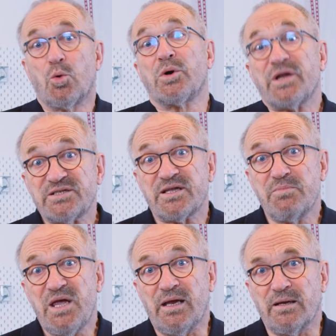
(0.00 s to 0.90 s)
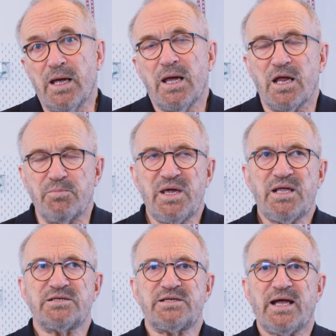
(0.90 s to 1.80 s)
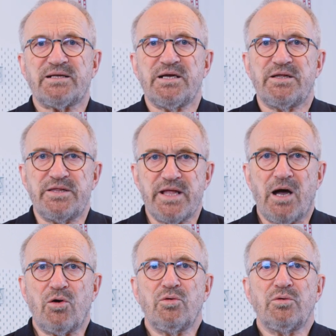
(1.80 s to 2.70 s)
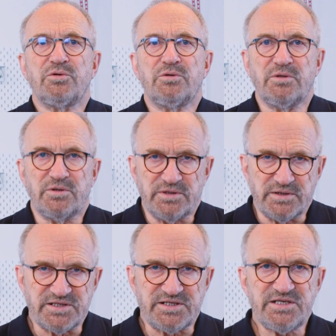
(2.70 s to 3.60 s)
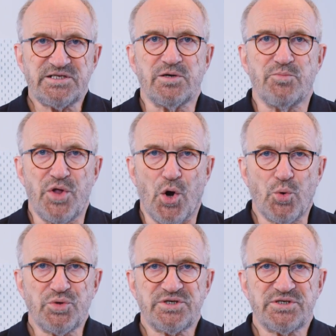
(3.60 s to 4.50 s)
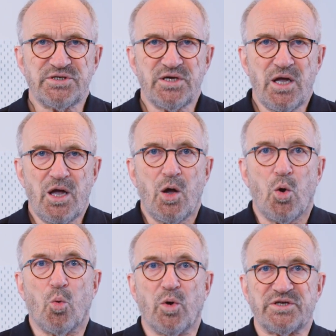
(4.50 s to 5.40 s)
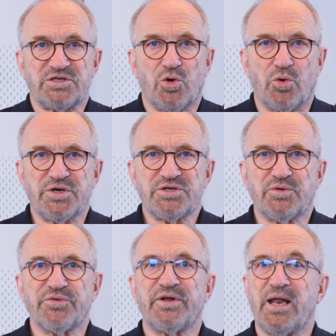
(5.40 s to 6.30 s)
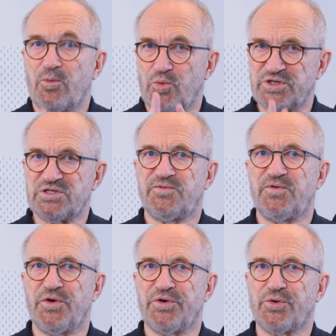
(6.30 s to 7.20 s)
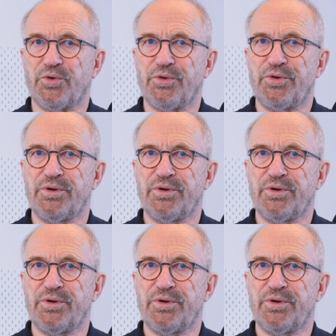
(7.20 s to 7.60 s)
What does that mean? It means that now the system knows what is horizontal and what is vertical.